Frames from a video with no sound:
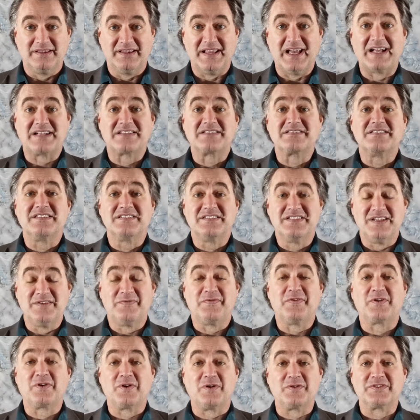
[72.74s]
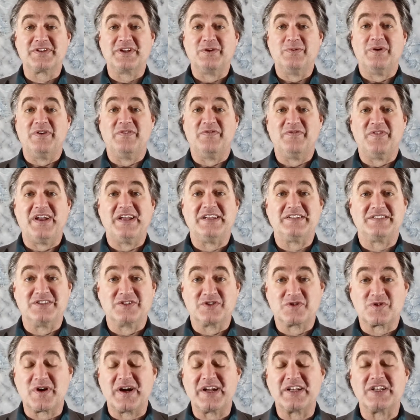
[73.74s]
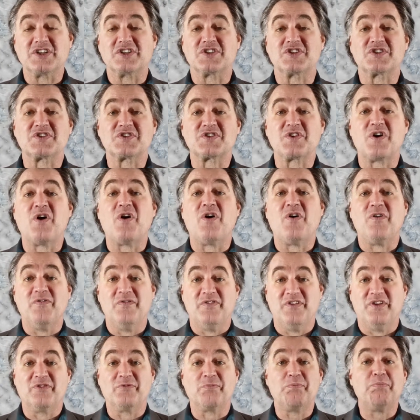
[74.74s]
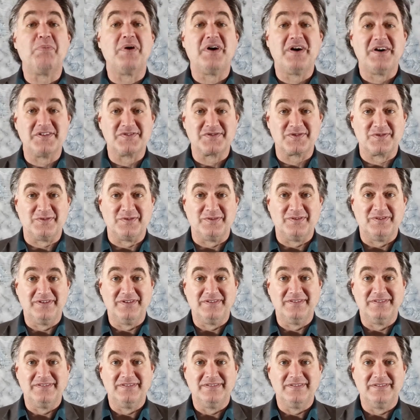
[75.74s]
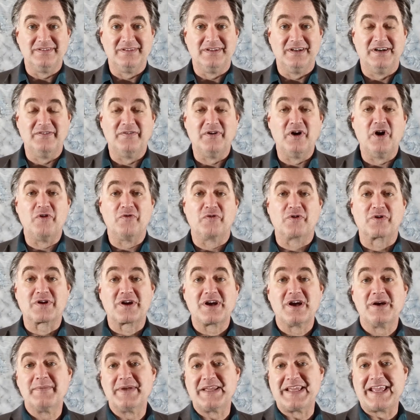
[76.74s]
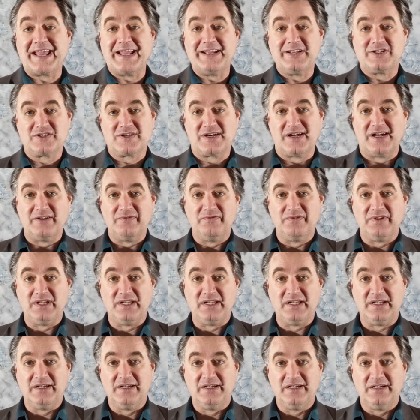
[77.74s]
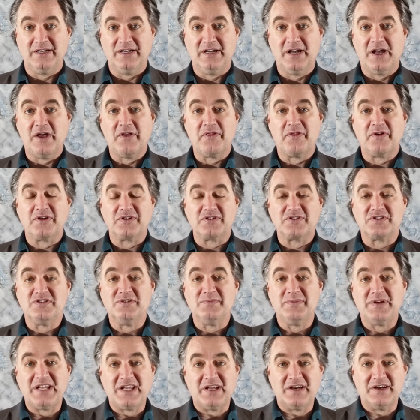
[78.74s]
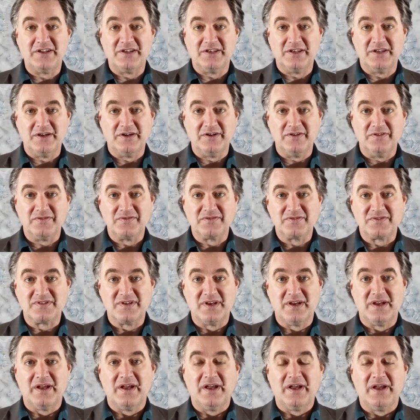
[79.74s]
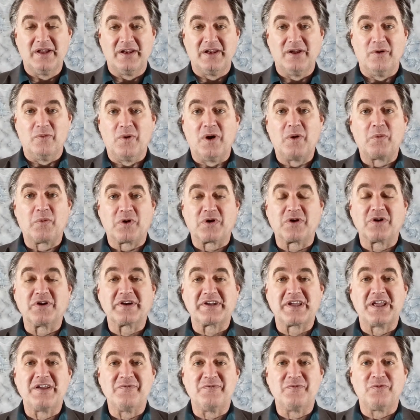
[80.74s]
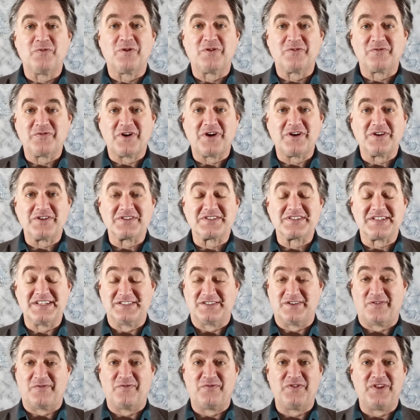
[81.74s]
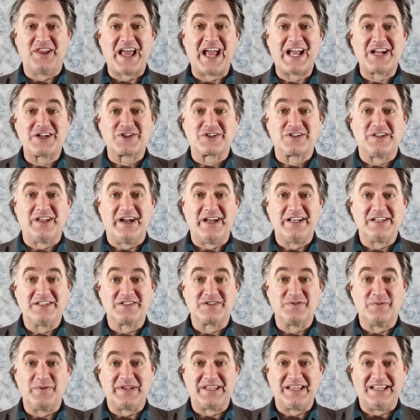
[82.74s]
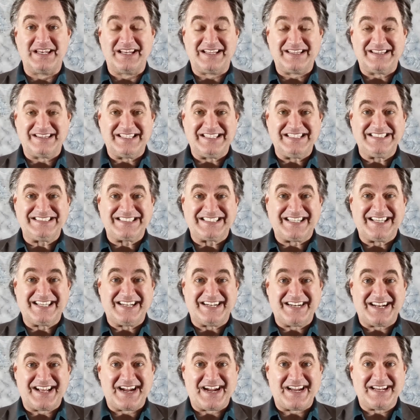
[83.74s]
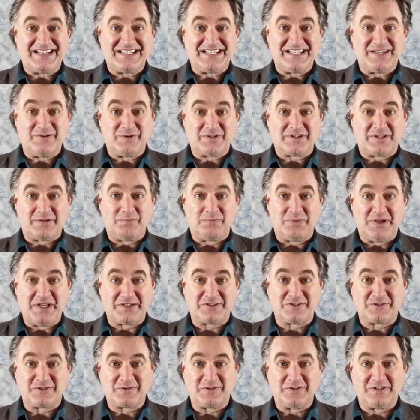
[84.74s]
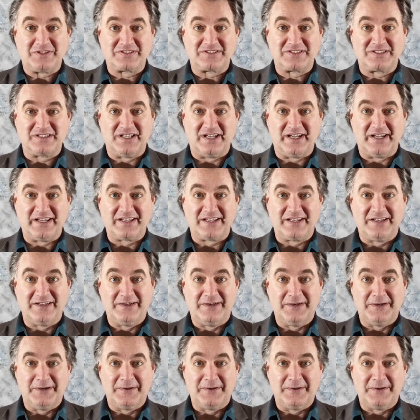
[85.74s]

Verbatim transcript: That's the difficulty we face in trying to solve this puzzle of overcoming H I V. There are too many unknowns. Now, what we're looking for first is a flashlight so we can at least get an idea what the picture looks like,